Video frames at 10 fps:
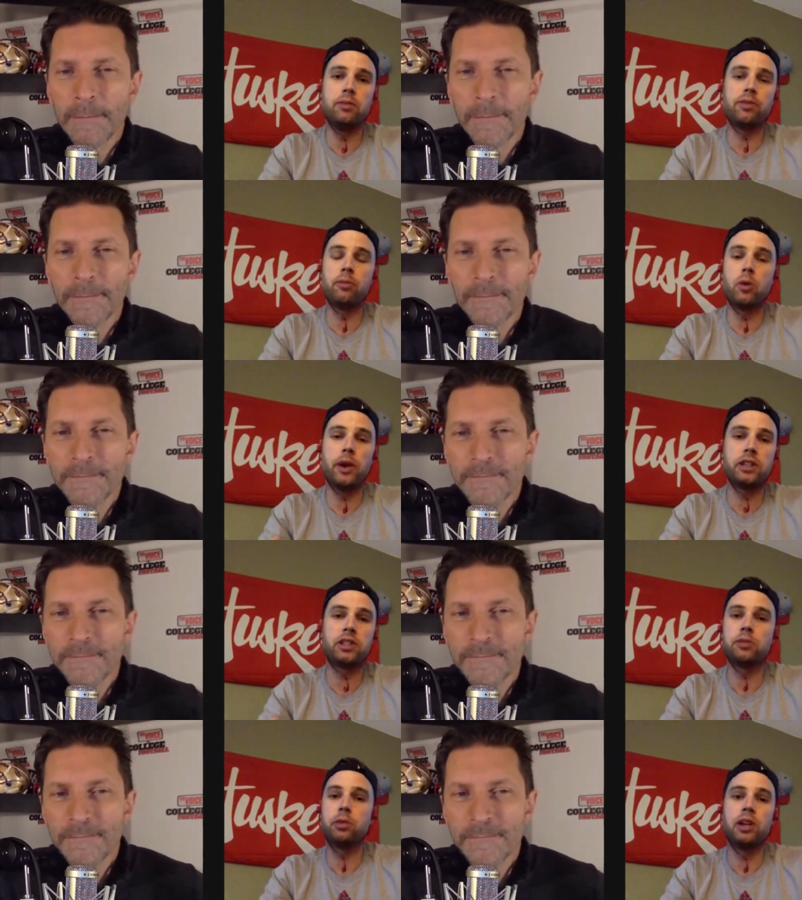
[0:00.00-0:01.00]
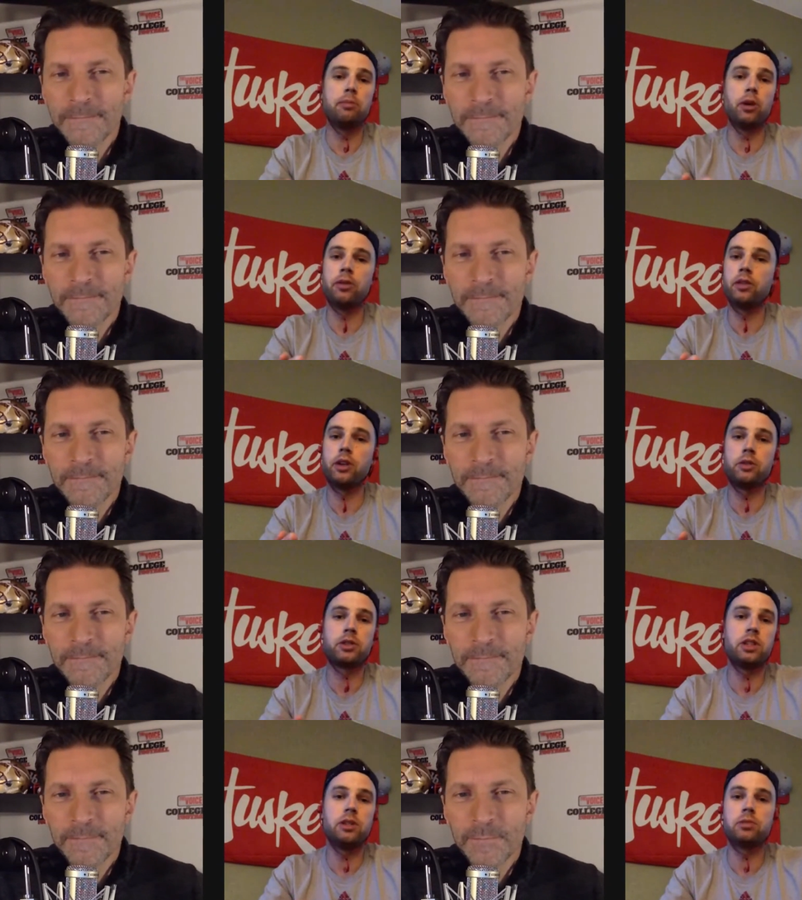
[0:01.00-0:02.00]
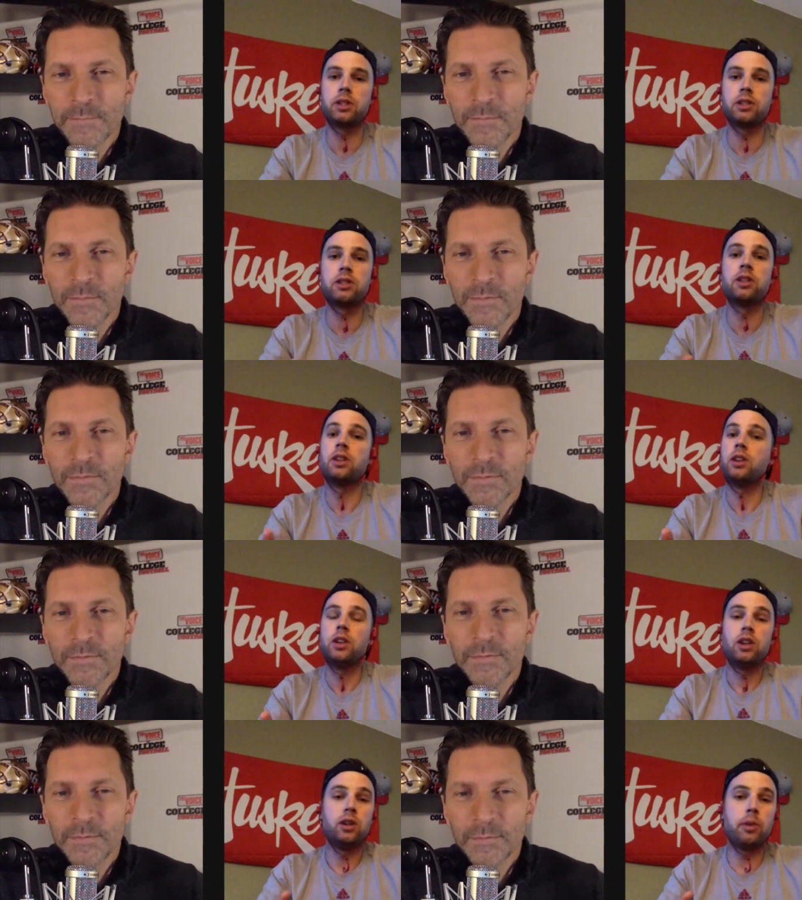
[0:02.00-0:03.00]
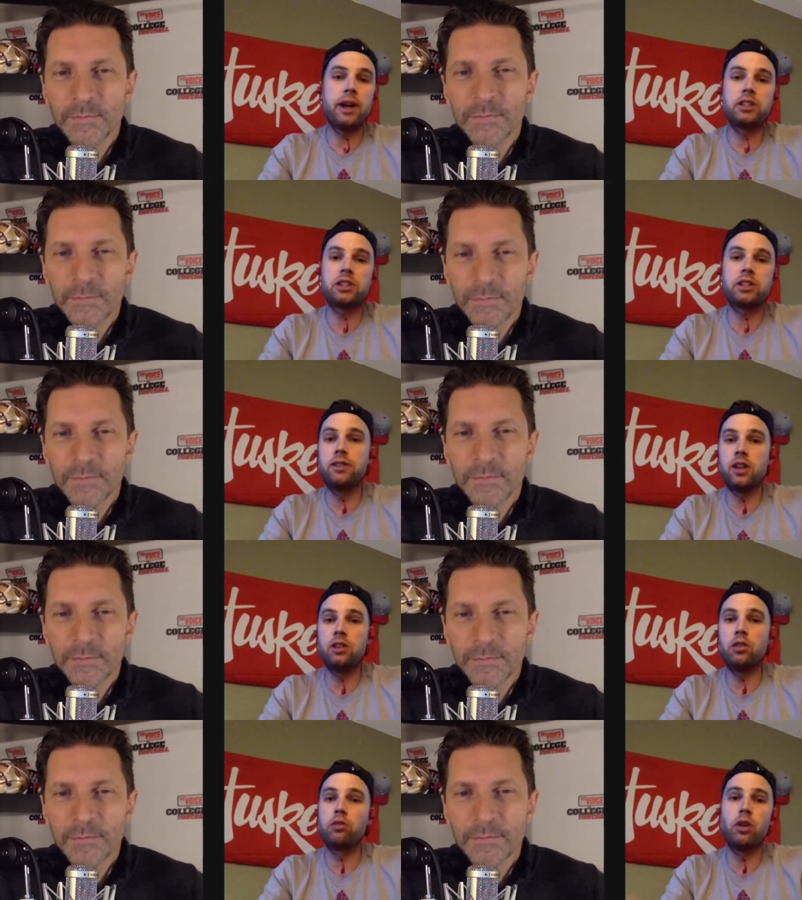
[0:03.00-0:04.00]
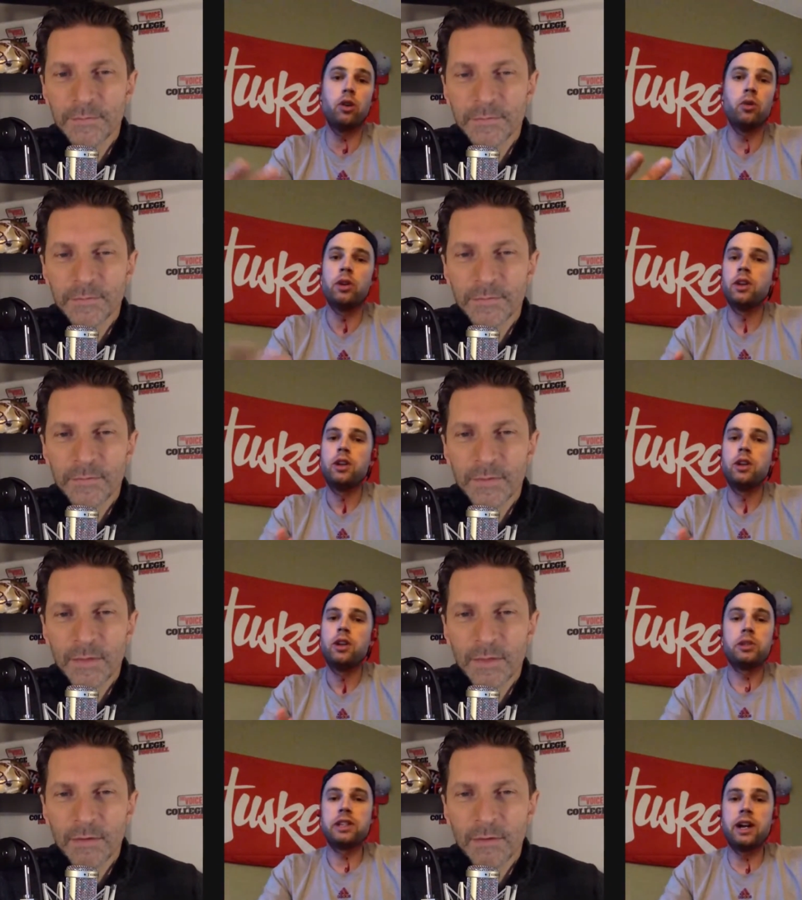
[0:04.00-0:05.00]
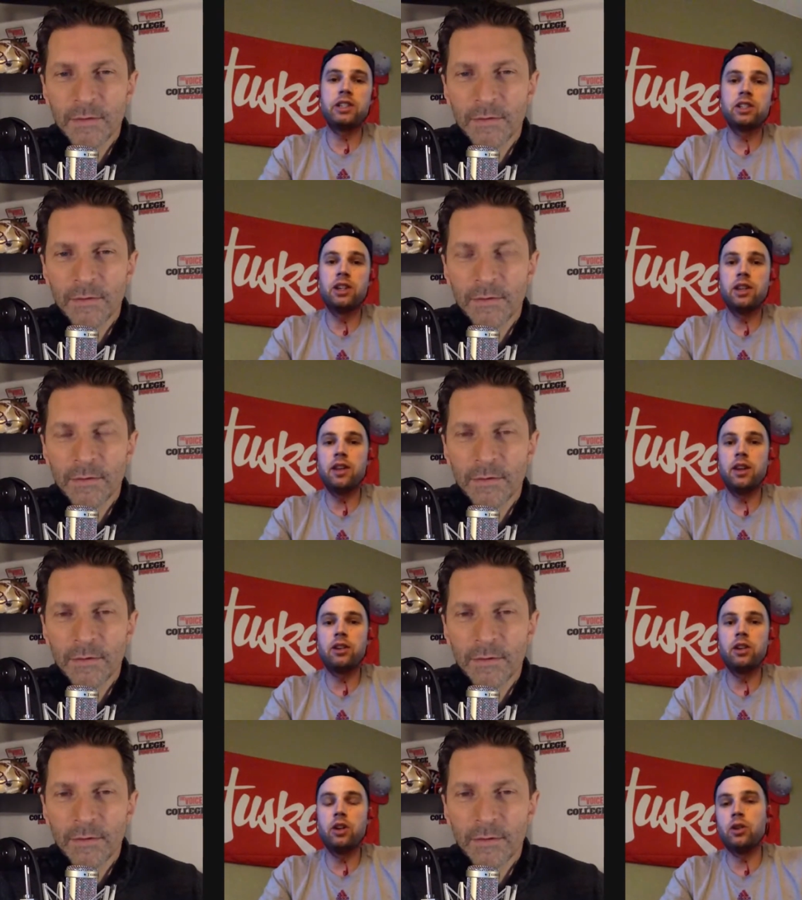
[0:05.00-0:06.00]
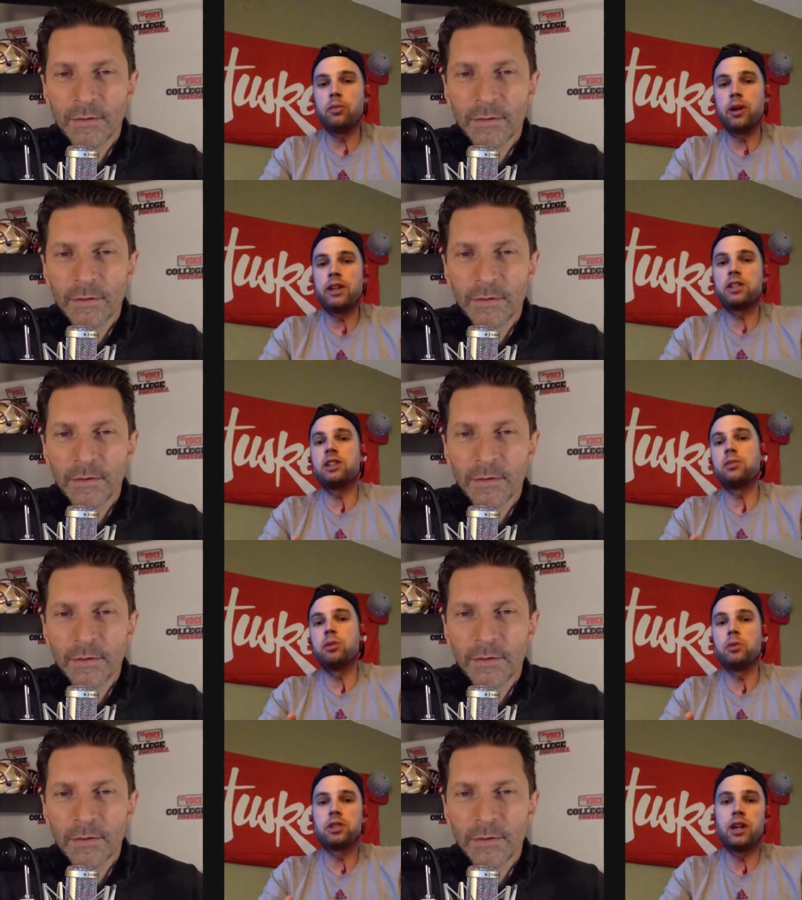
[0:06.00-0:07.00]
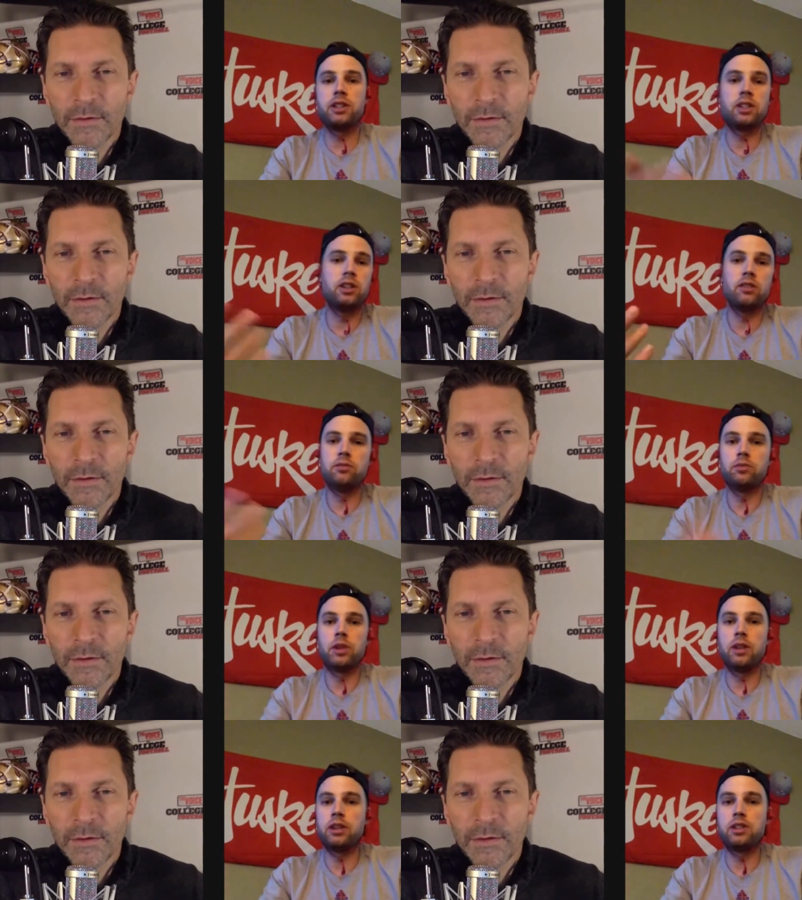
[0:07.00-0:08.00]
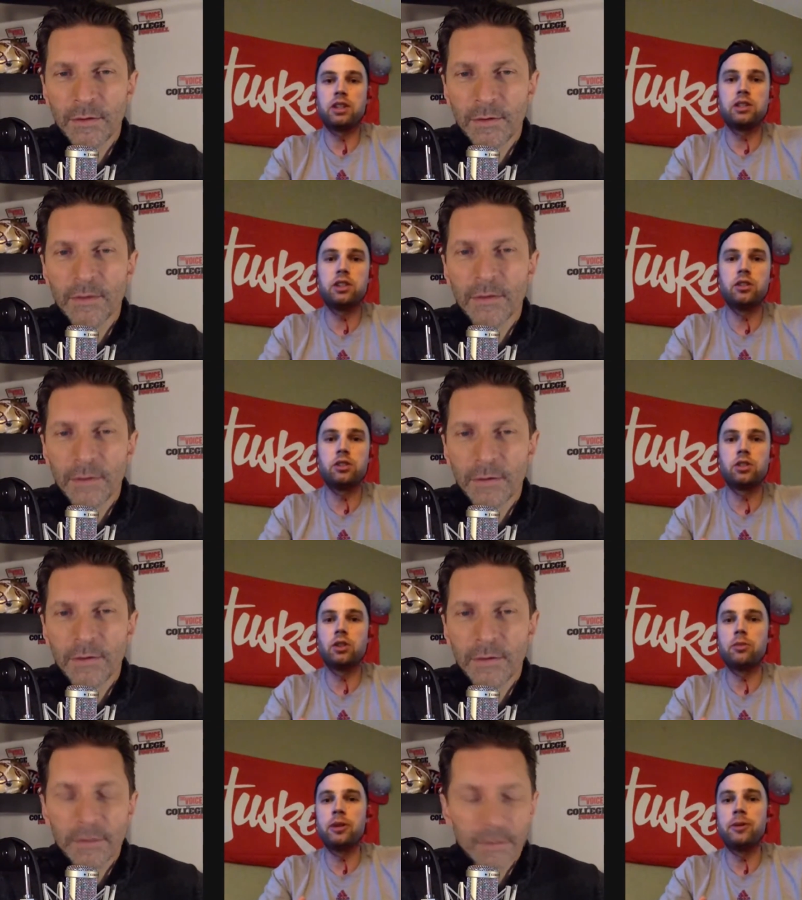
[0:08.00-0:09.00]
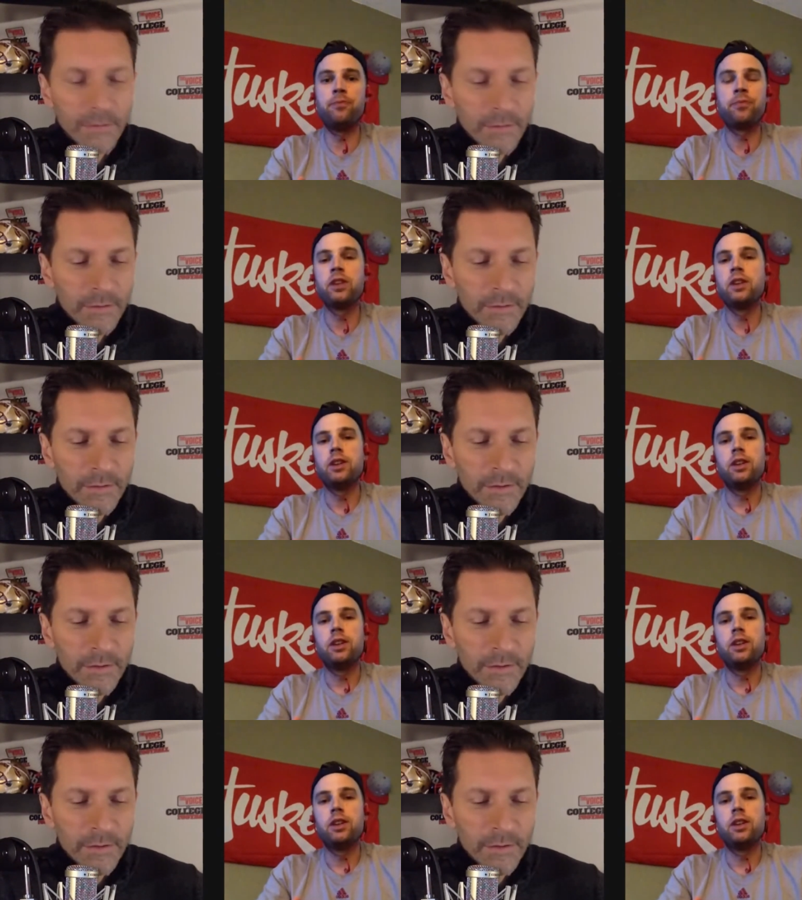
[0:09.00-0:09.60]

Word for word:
Speaker 1: team from the West that's playing both of those teams is Nebraska, and then you throw Wisconsin in there, you know, and Nebraska hasn't beat Wisconsin in I think six years. So I mean,